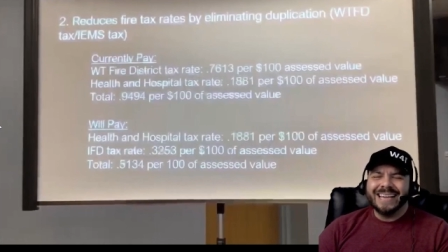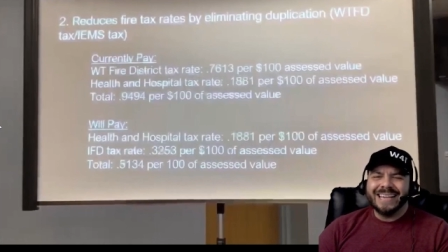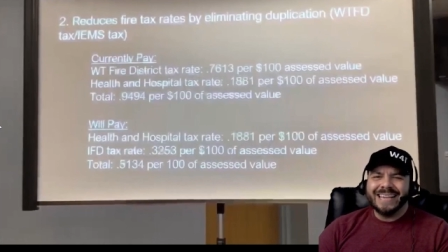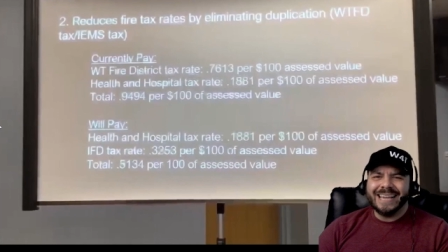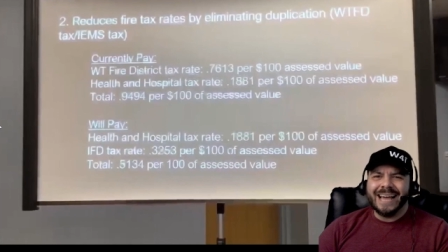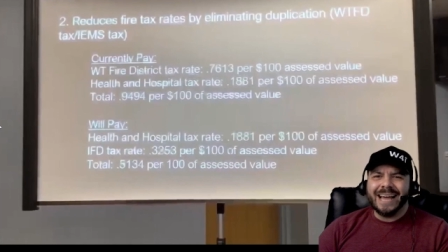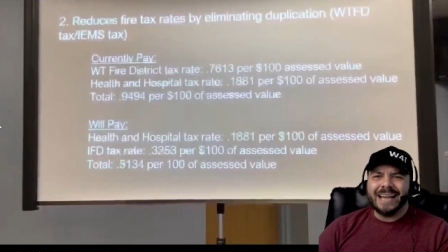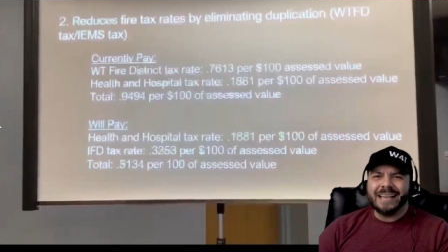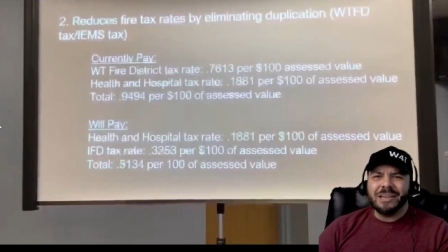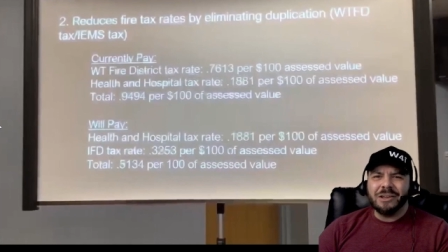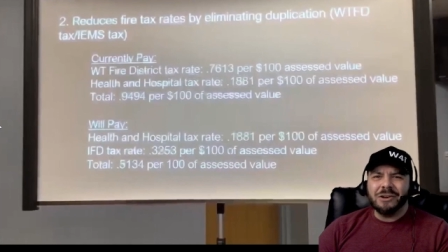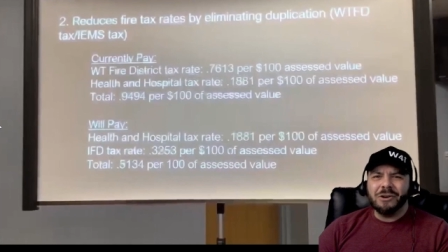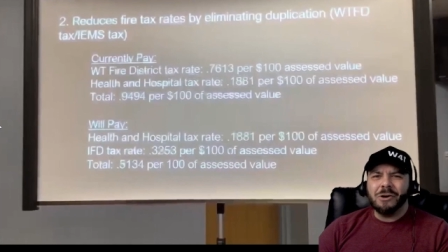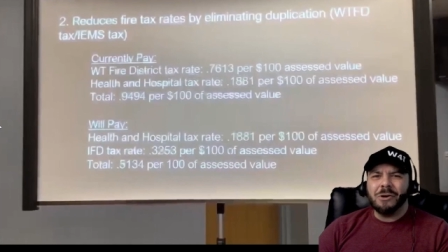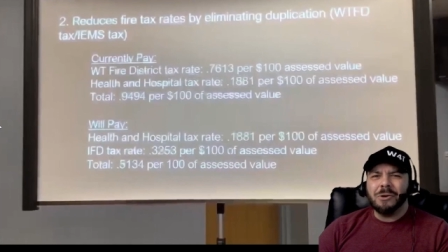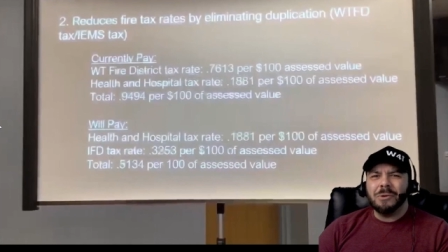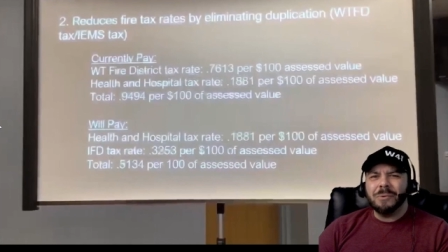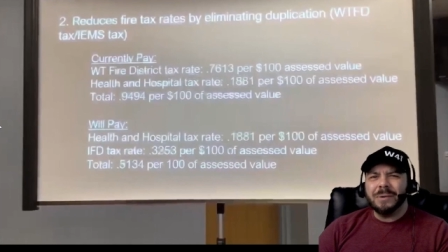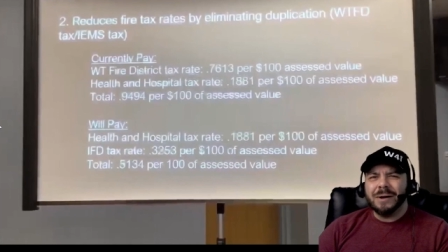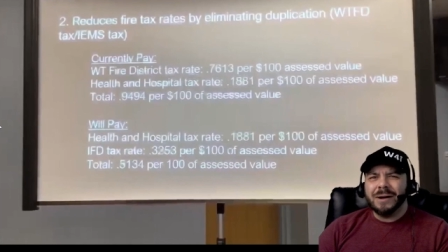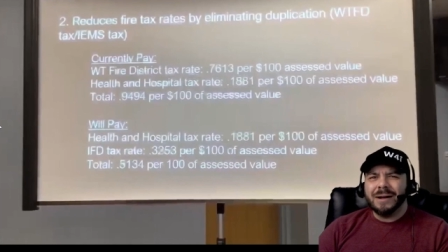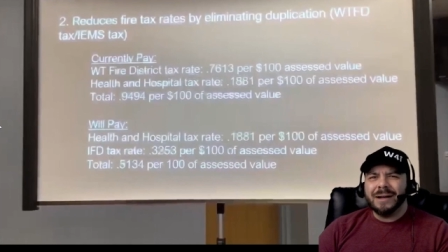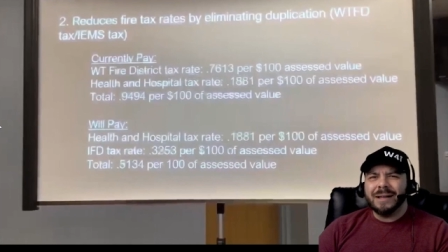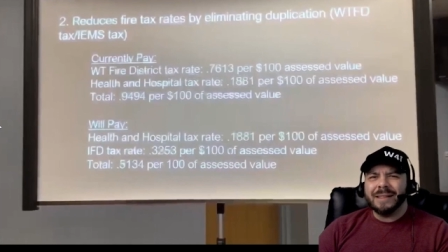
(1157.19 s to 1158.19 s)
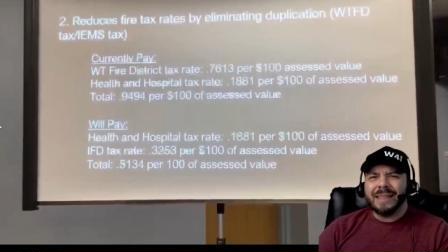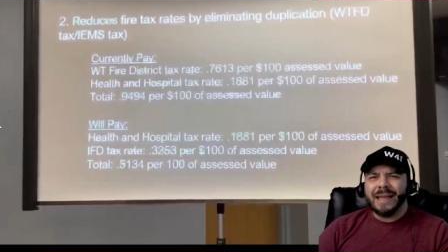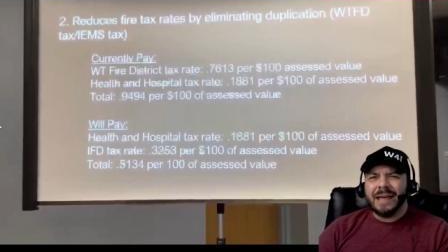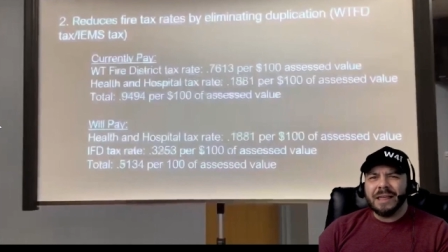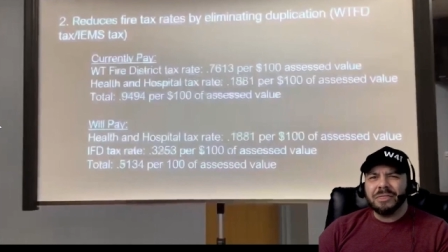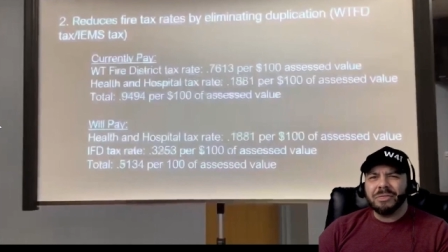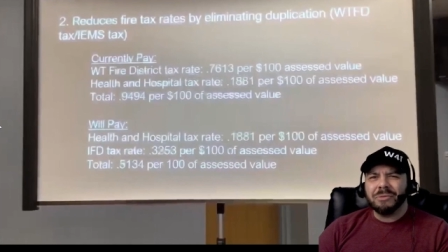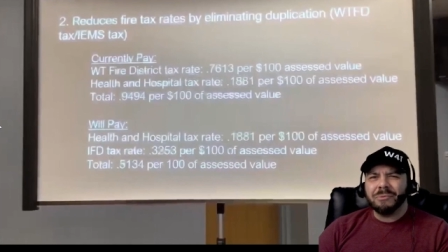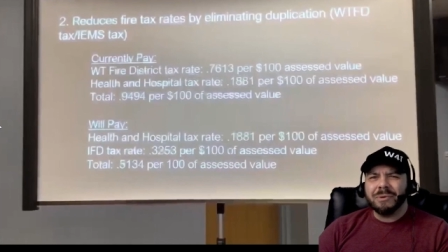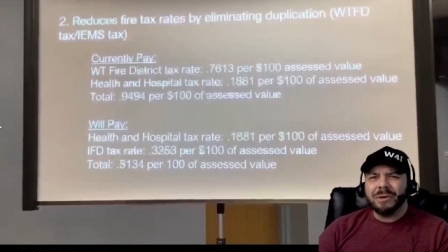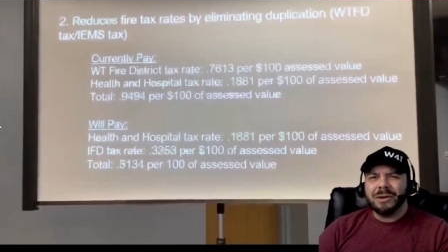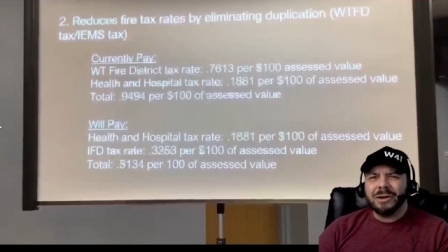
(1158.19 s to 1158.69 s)
Yeah,
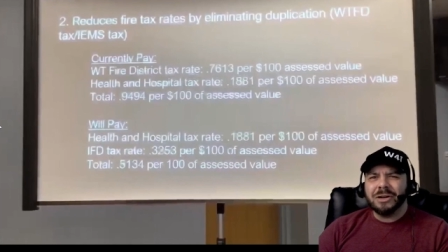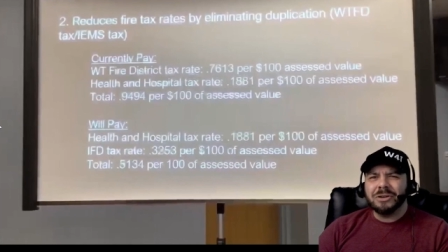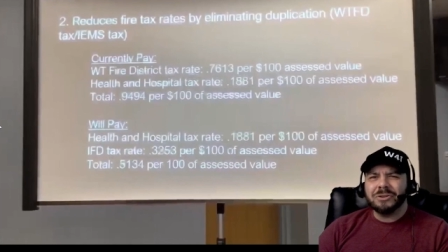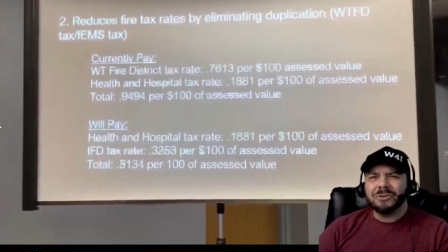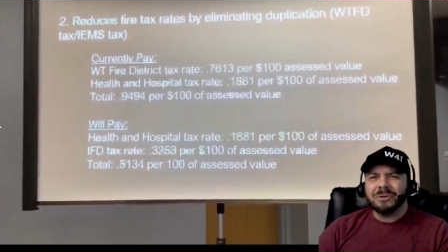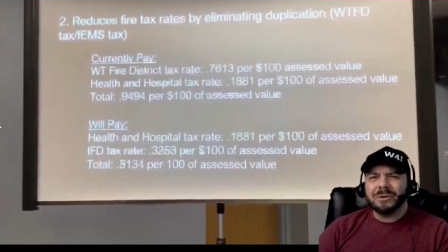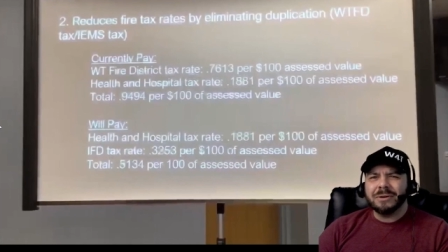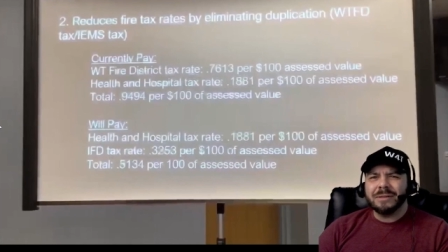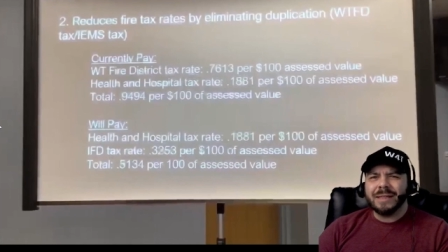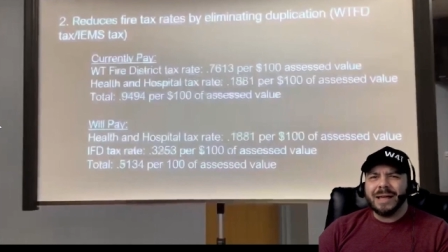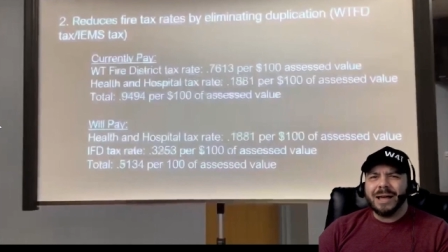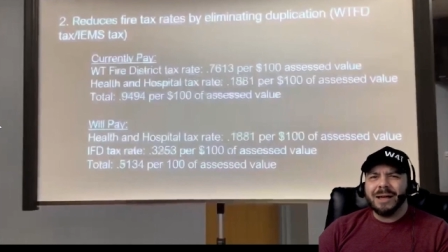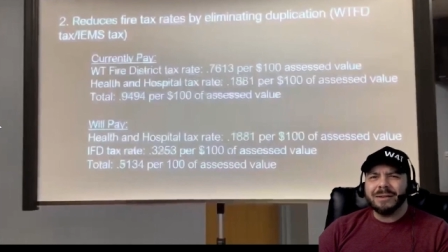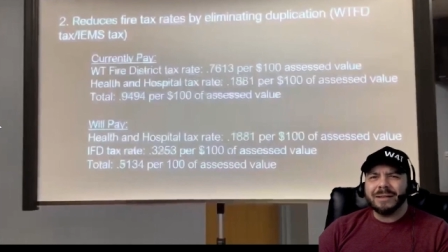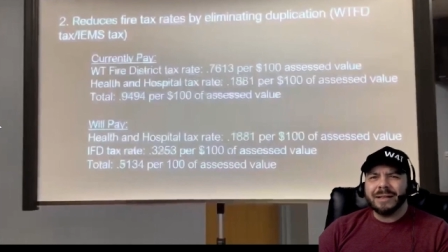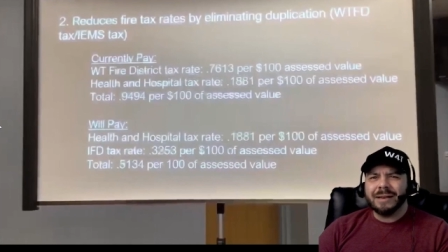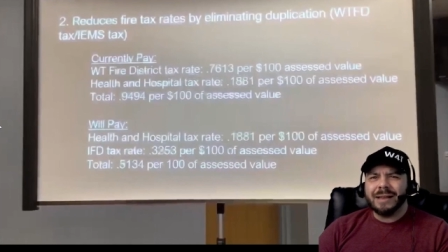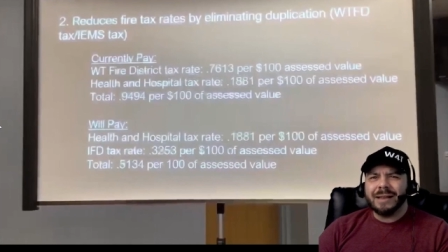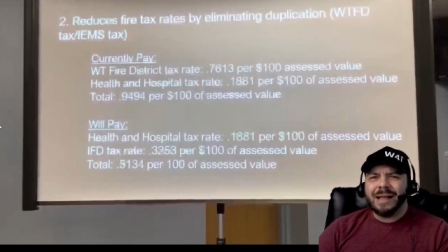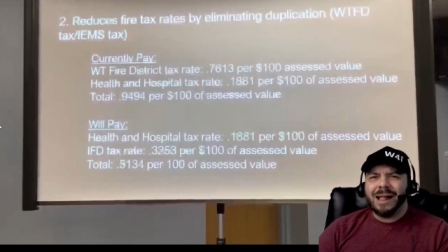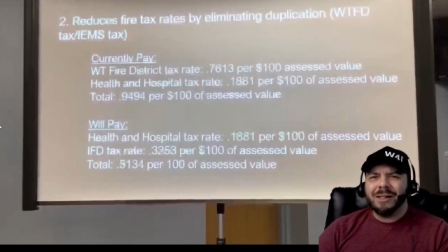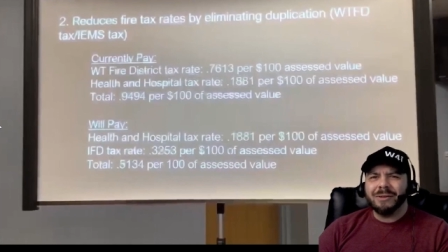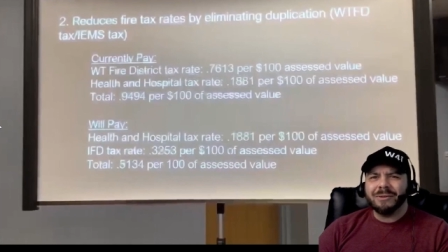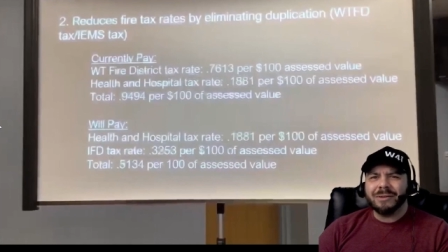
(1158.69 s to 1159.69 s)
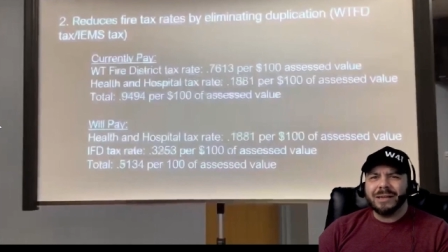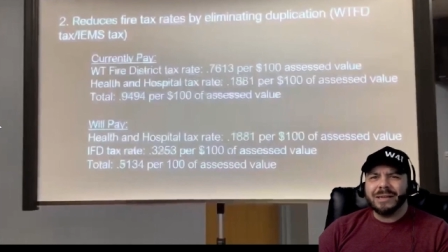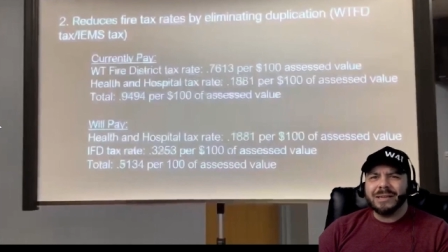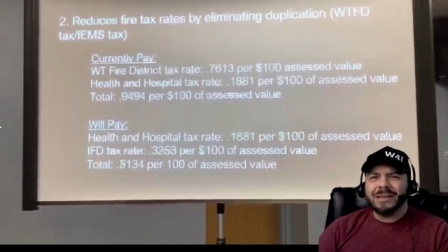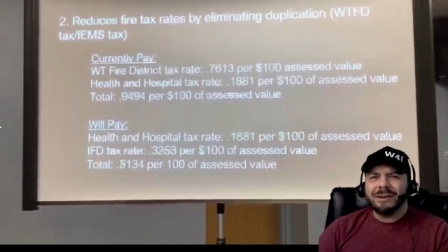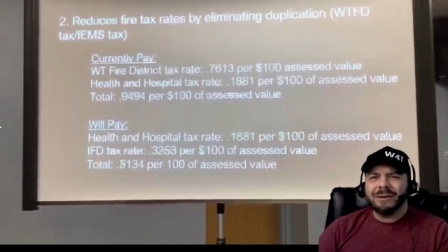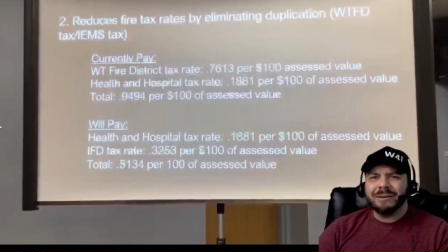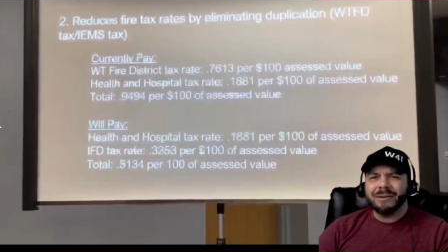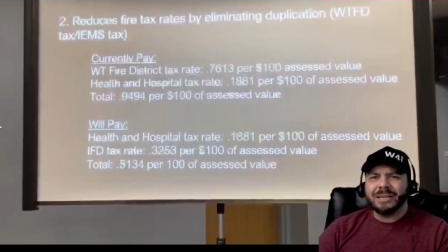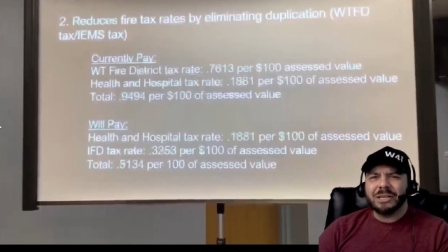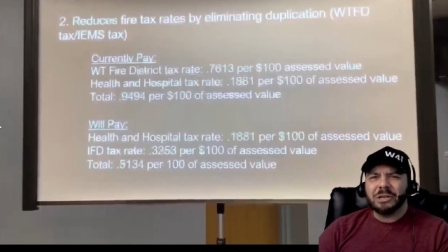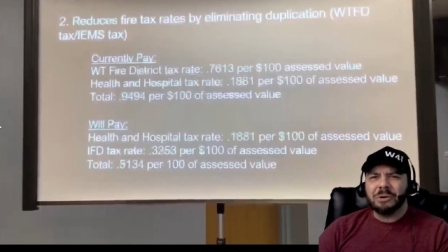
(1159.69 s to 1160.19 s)
that $300,000 a
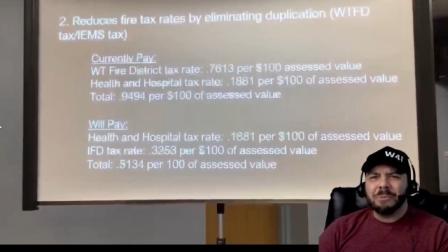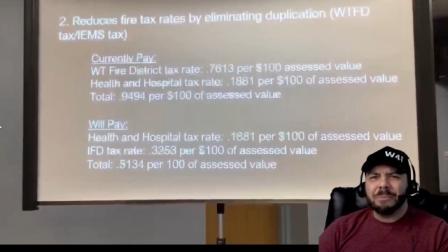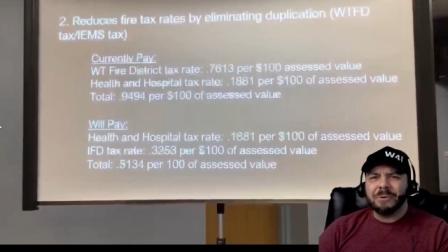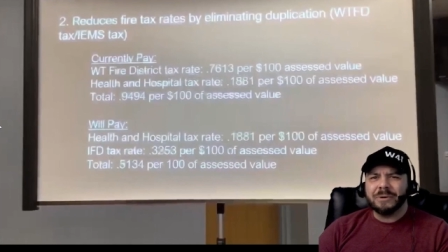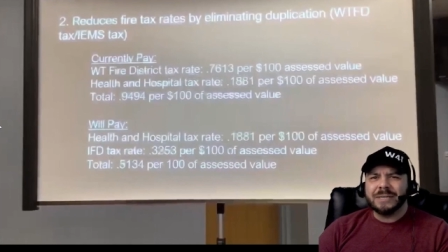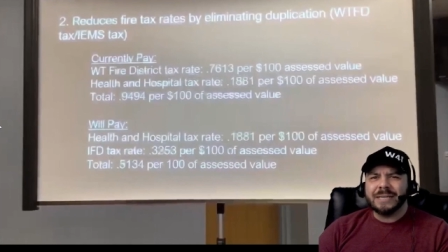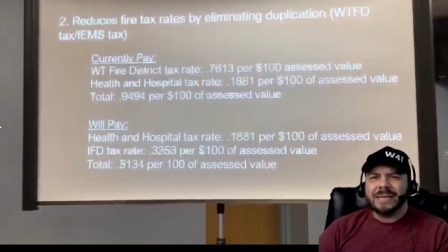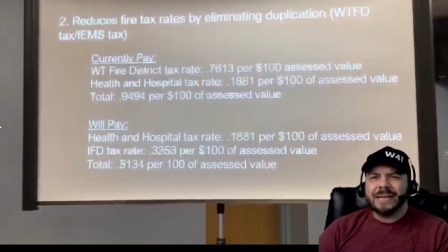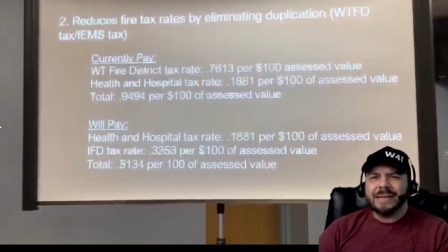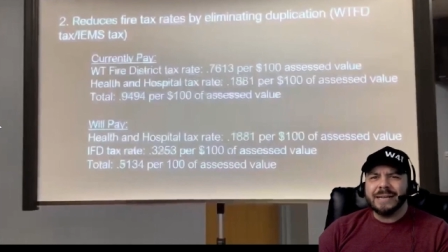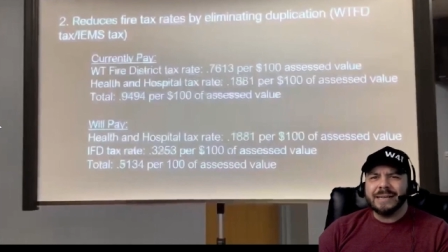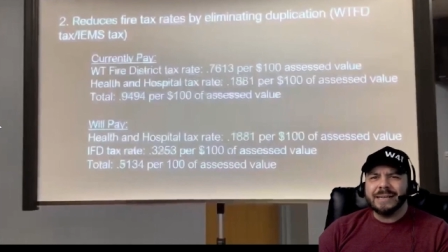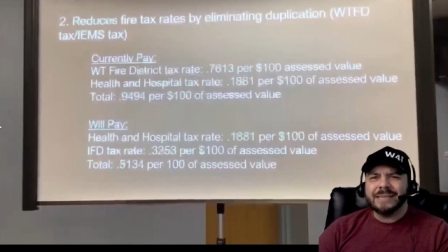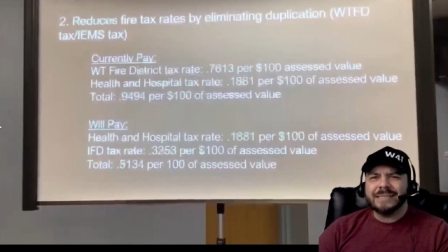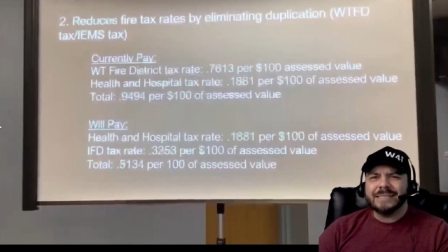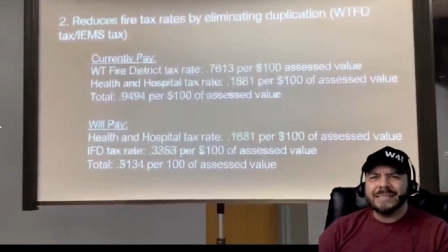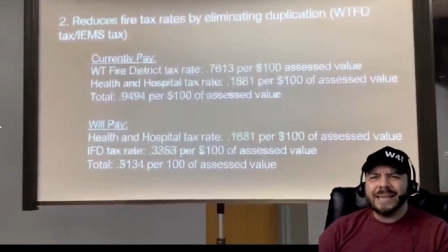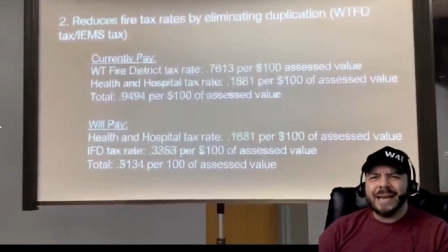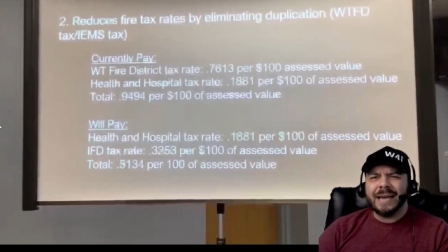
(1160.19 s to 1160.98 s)
year superintendent.